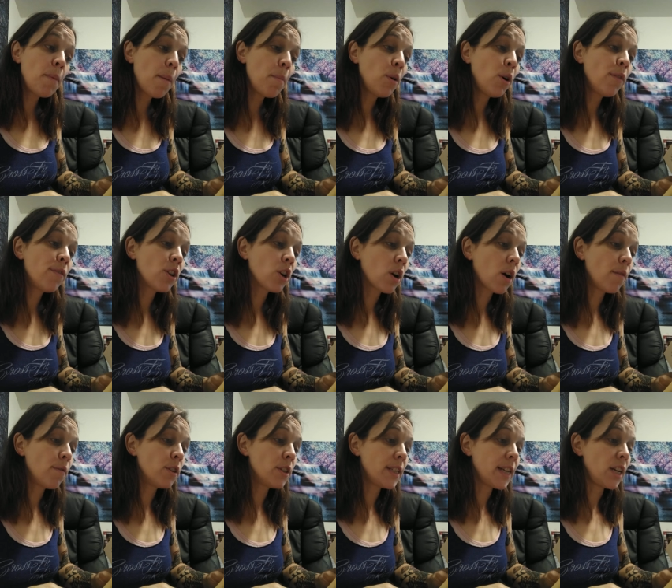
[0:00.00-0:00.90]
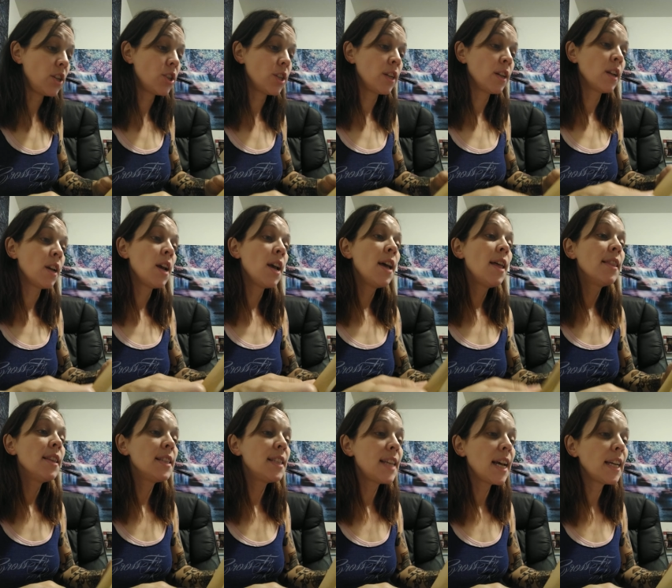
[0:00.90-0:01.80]
memo of their conversation,
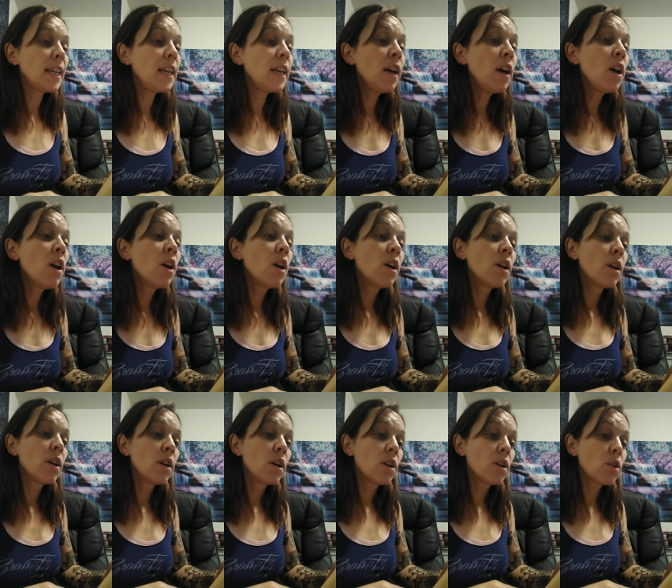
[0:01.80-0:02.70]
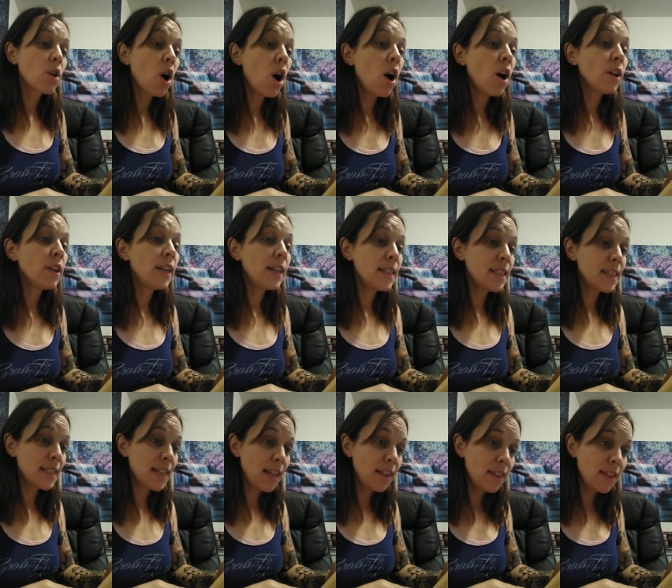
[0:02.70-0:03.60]
the Secchi called and
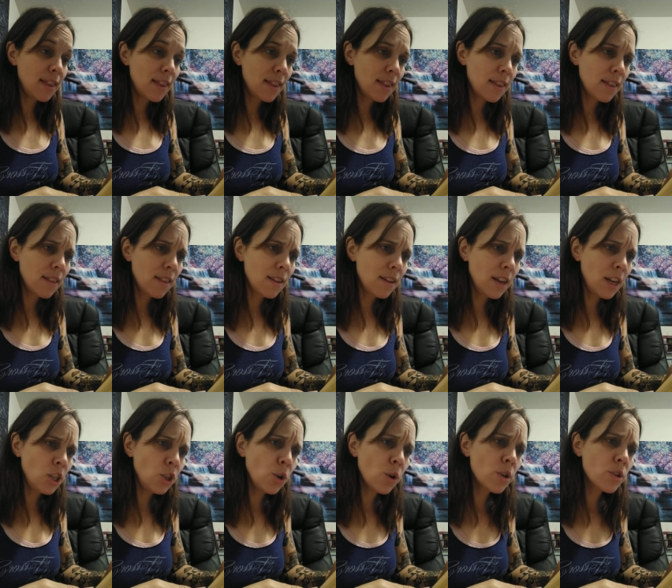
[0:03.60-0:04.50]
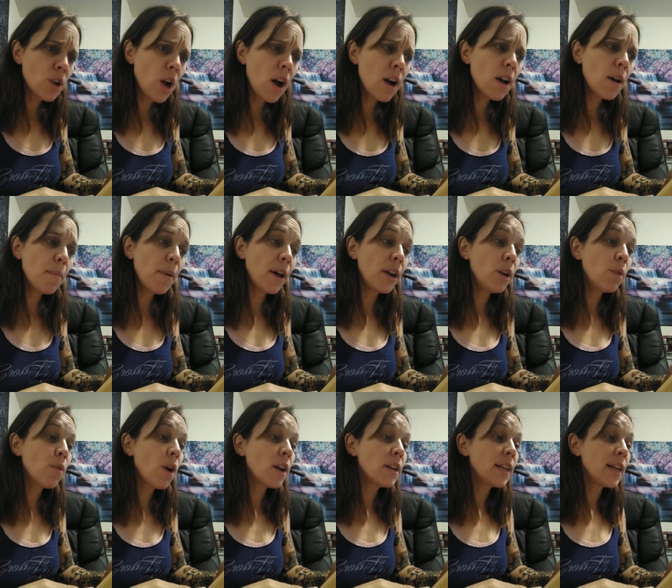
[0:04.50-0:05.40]
said in your talk about
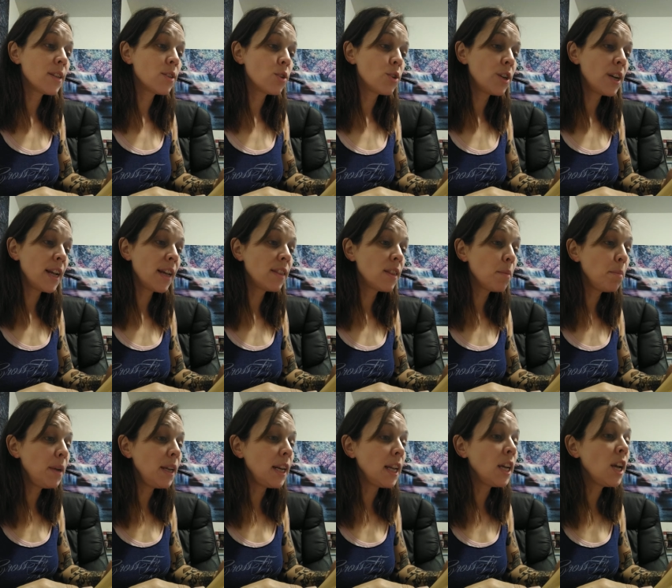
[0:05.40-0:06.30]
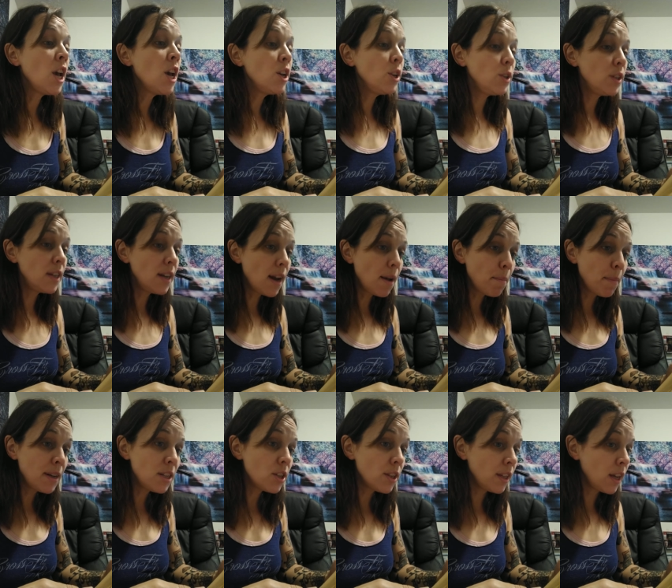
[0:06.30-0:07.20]
Iran yesterday at the meeting you did not
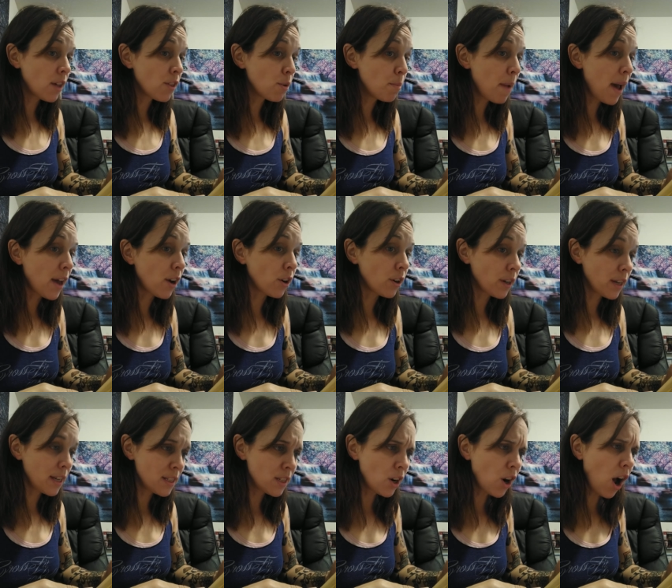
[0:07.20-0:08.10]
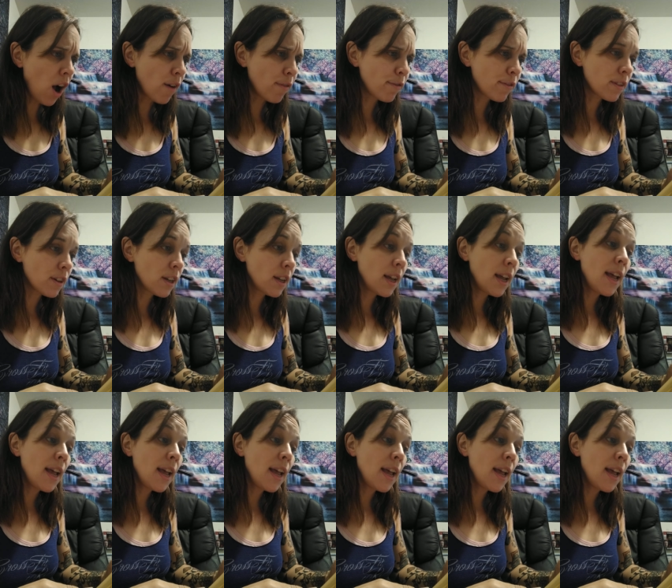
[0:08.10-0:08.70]
mention the other matter. Is it off?